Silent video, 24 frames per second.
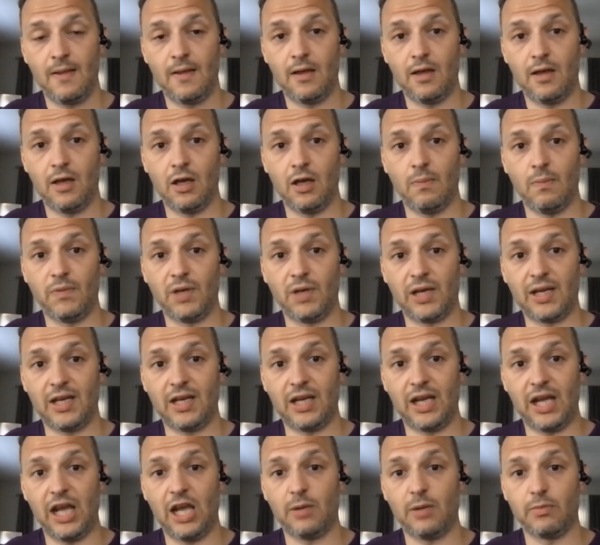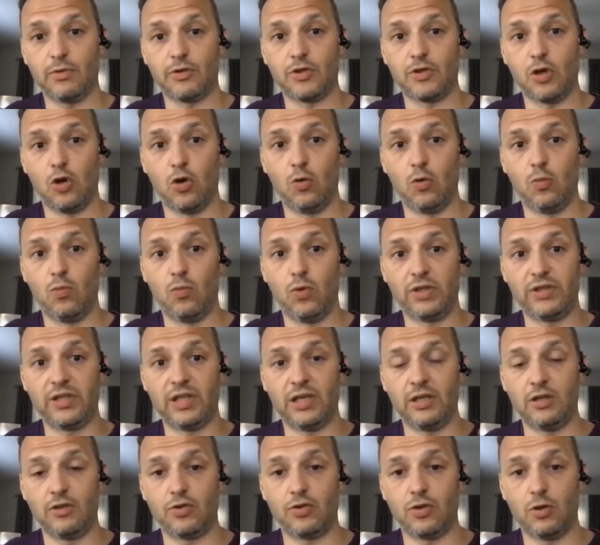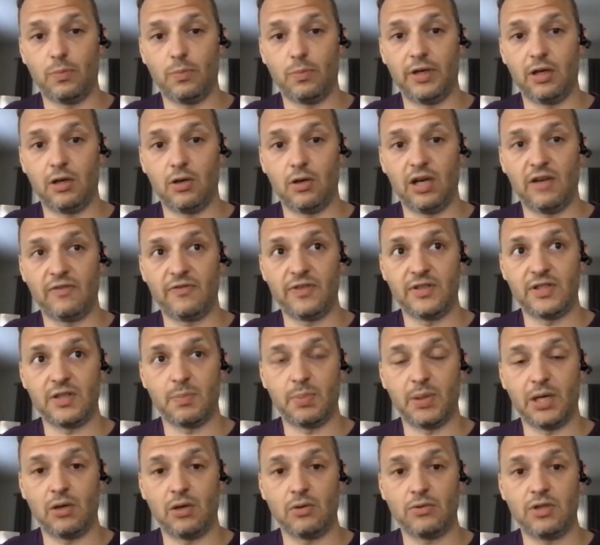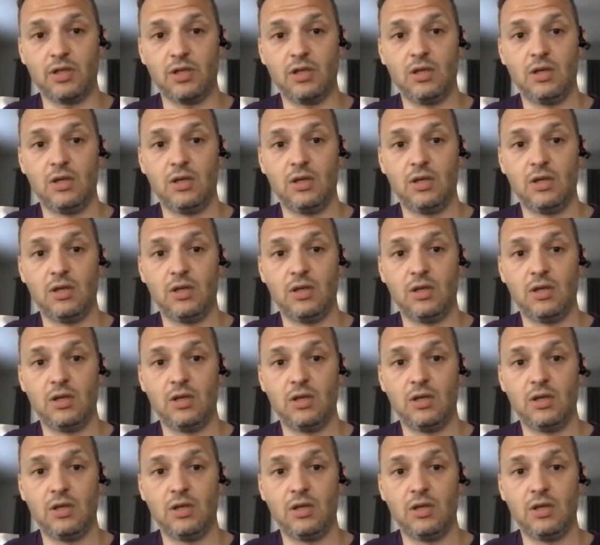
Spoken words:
that kind of hammers home what that intro paragraph is about,